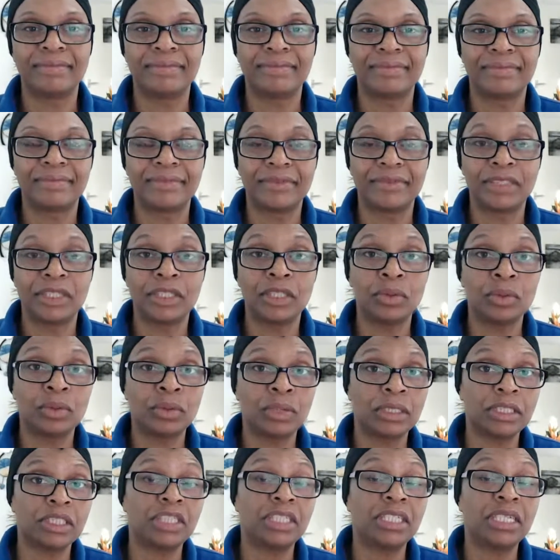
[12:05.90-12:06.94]

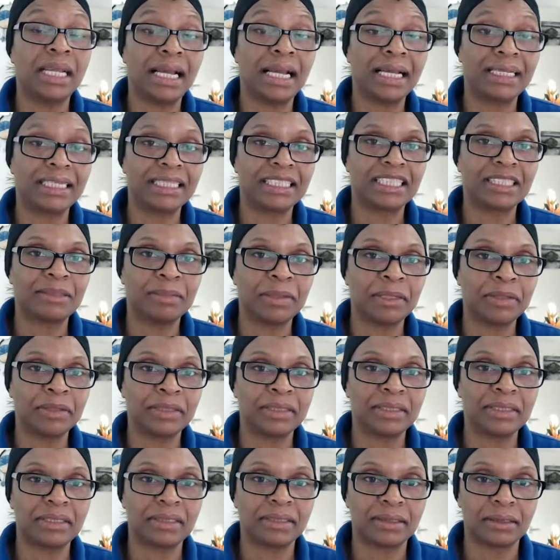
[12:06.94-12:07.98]
she had
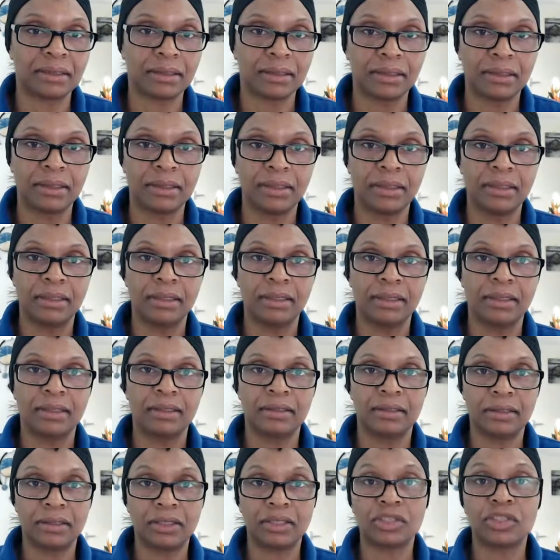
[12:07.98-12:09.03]
experienced
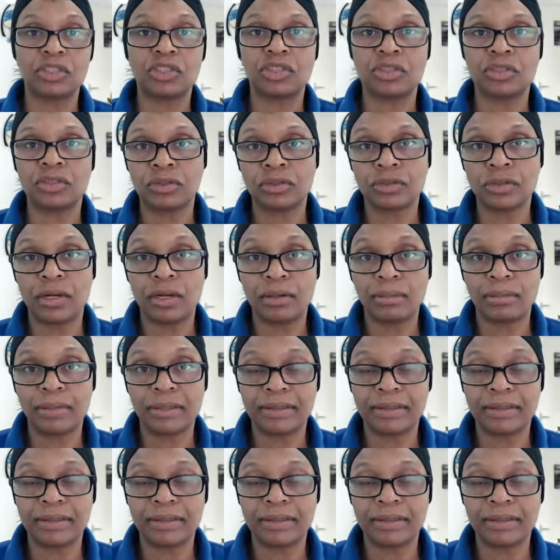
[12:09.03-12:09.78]
such trauma.